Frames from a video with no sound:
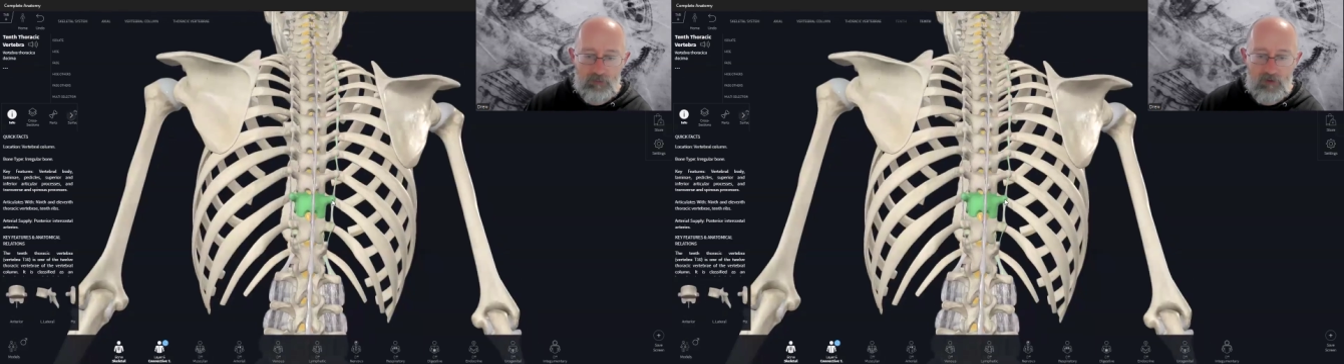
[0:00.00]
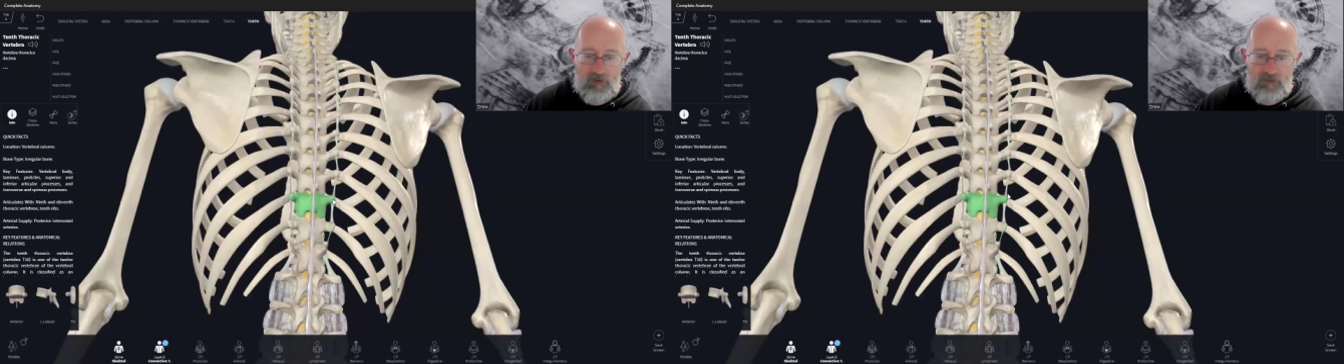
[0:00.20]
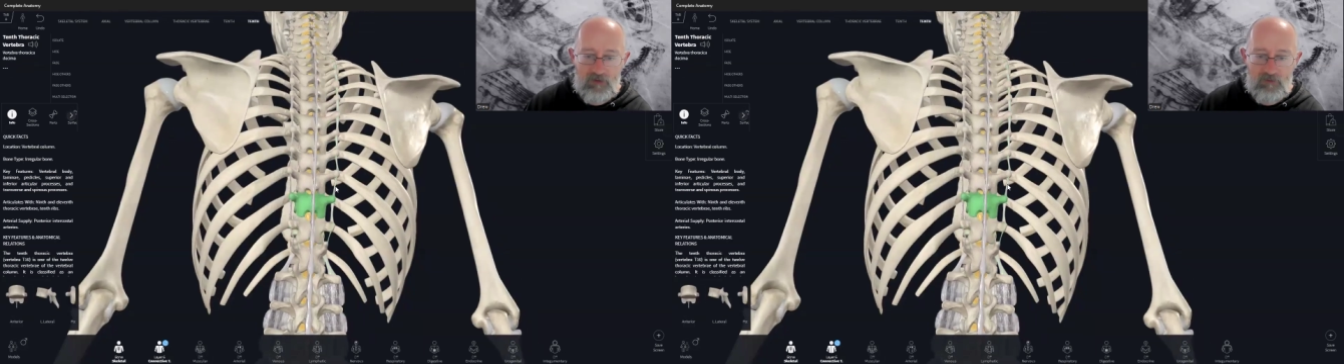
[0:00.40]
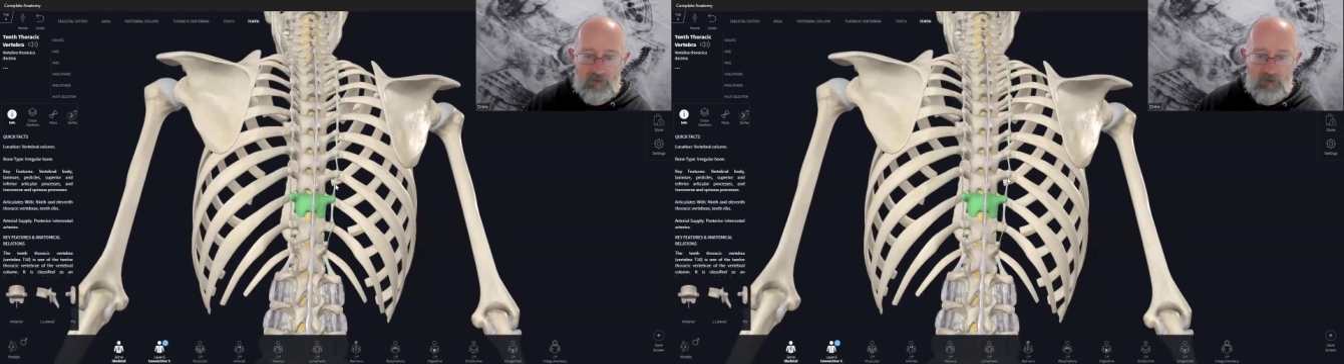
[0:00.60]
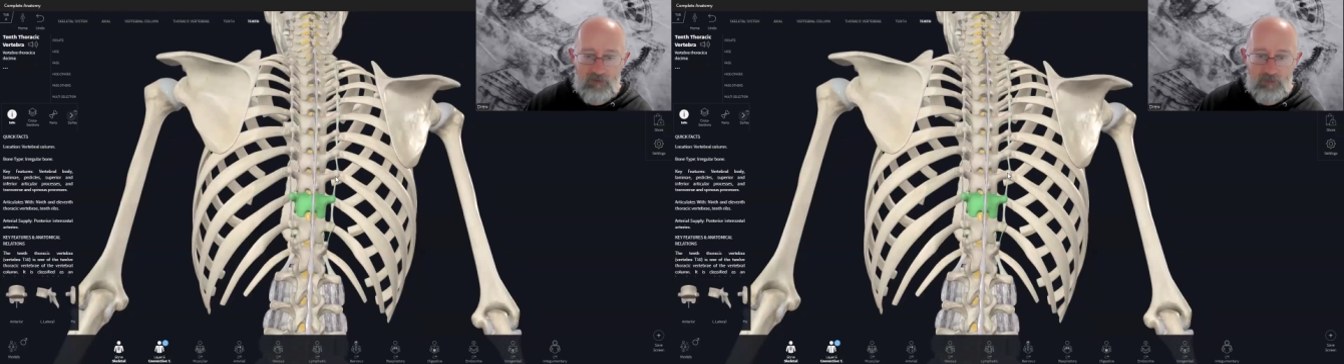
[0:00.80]

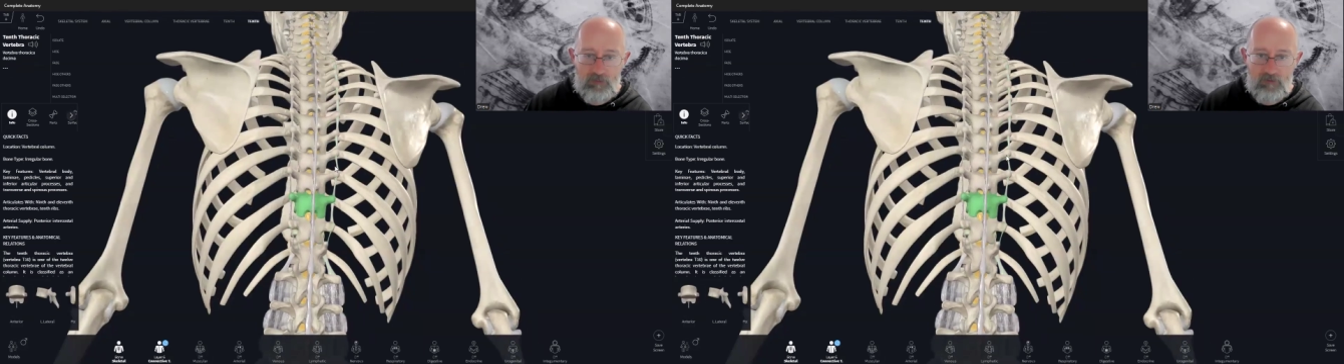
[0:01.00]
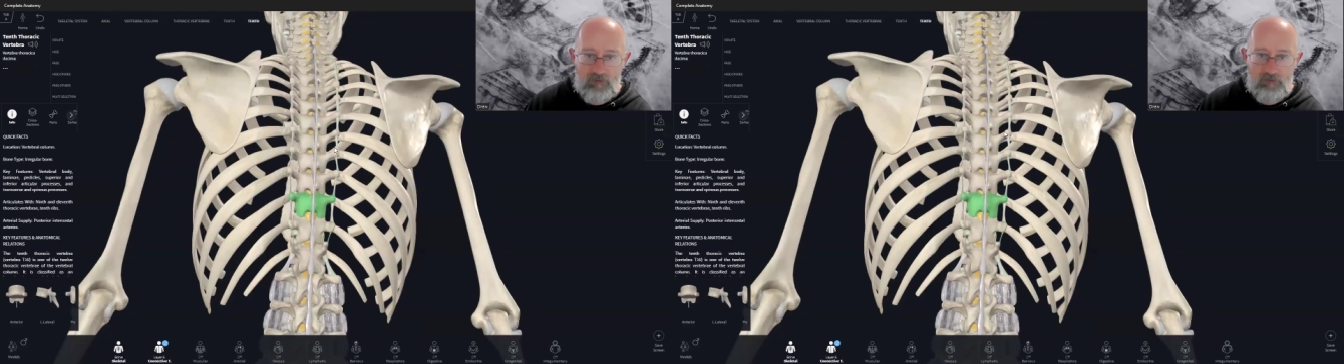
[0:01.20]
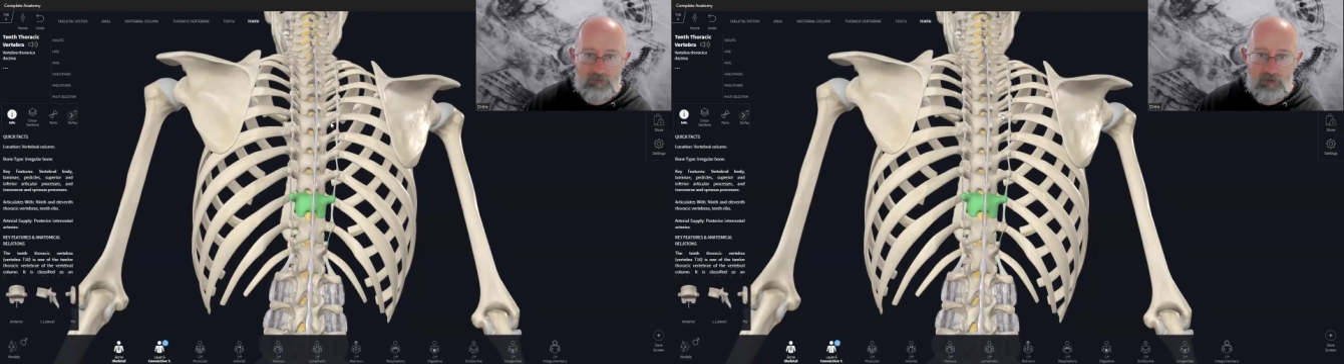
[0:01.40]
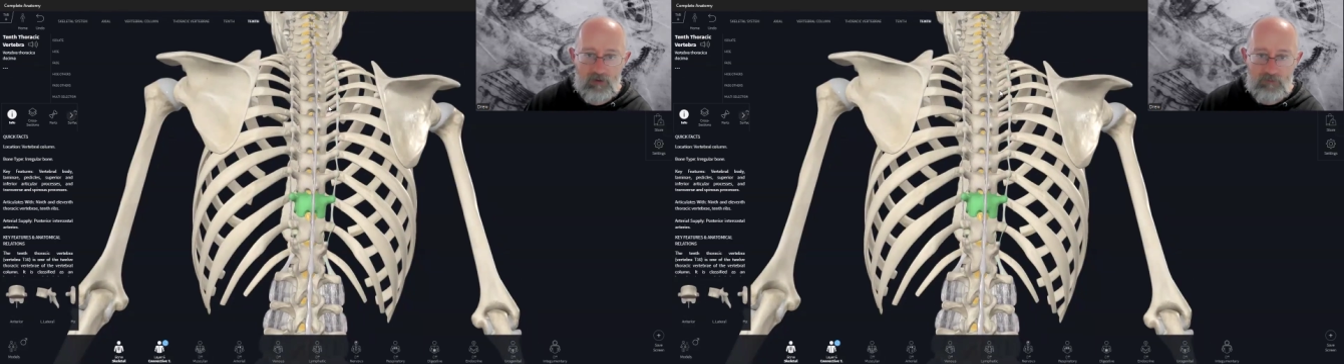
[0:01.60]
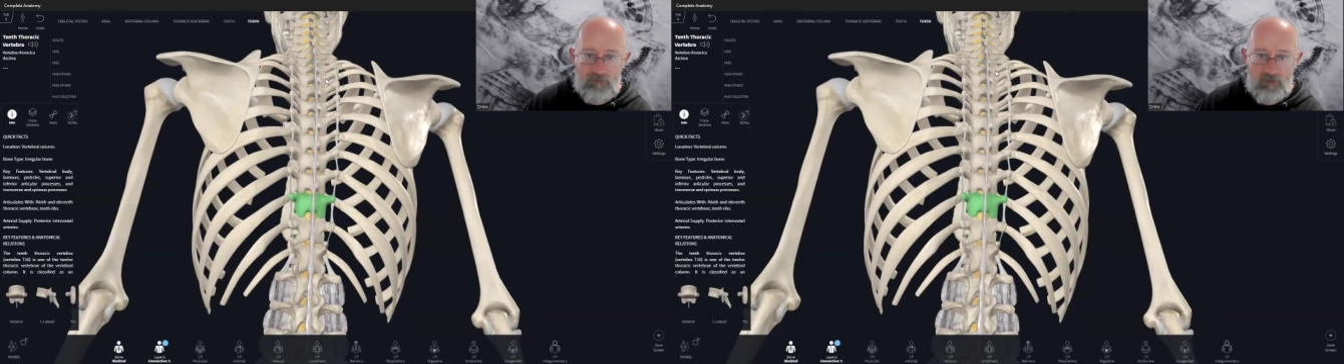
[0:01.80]
process
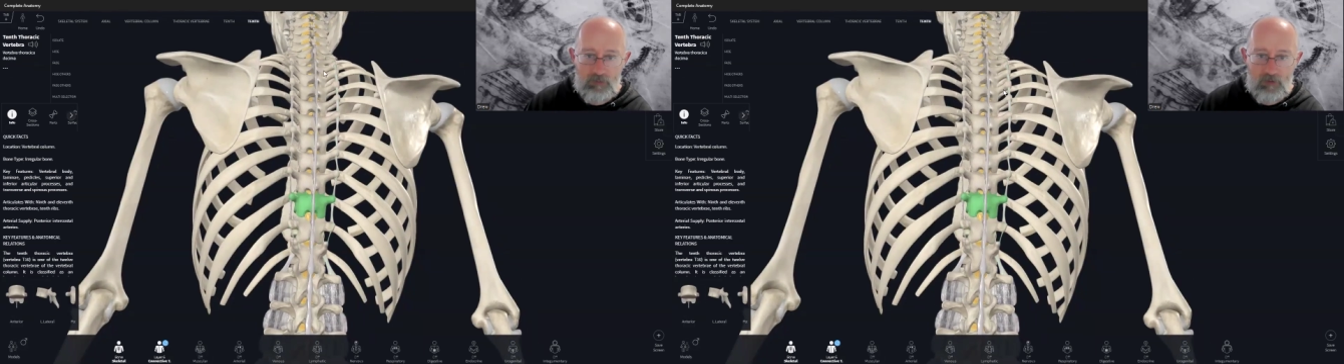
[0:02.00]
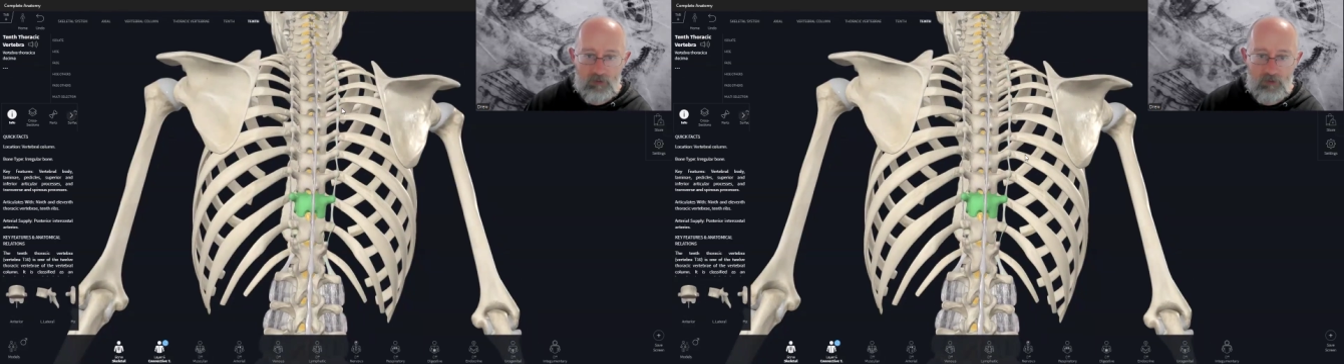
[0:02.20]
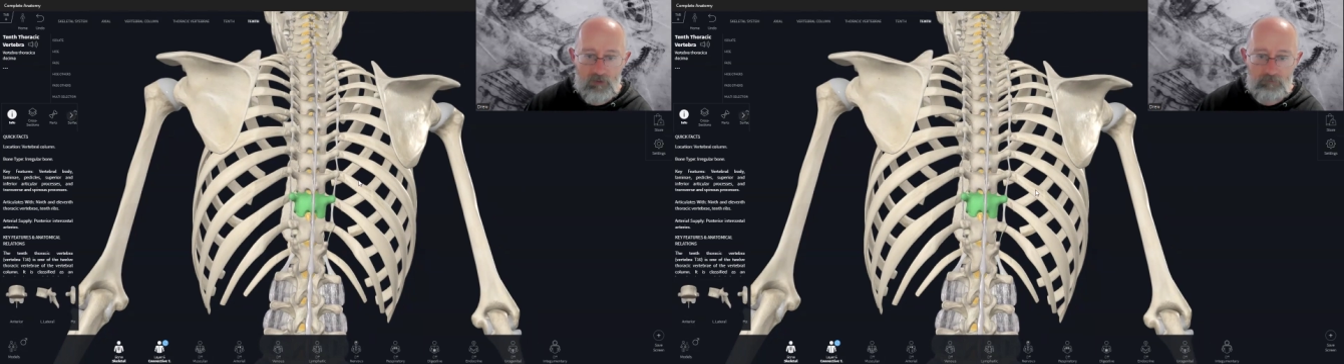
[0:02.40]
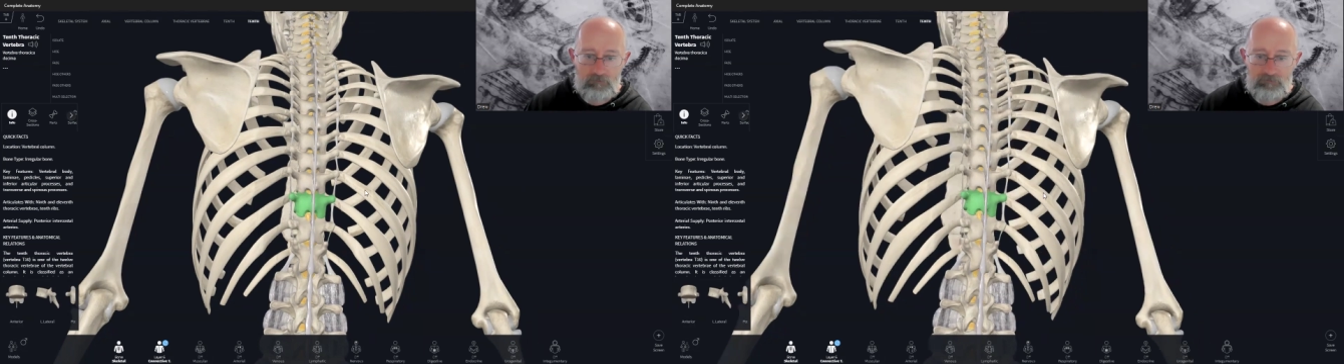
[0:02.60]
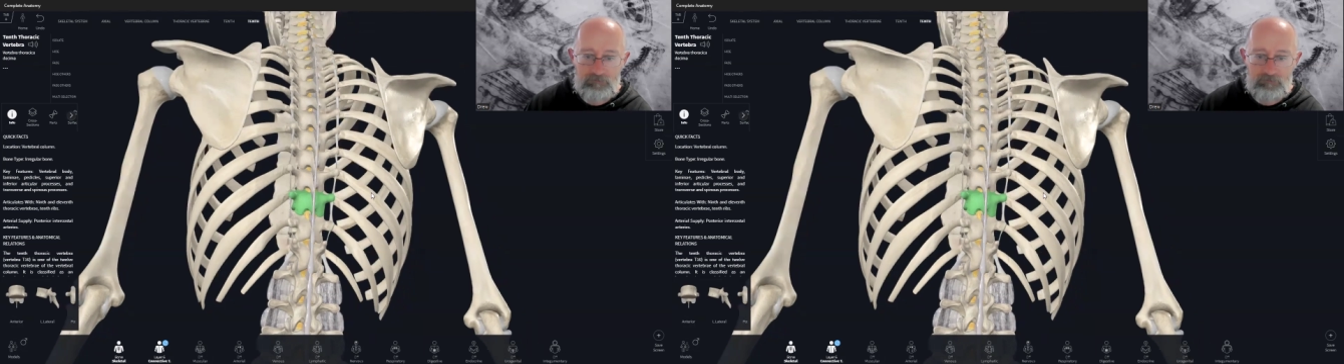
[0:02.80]
right up the spinal column.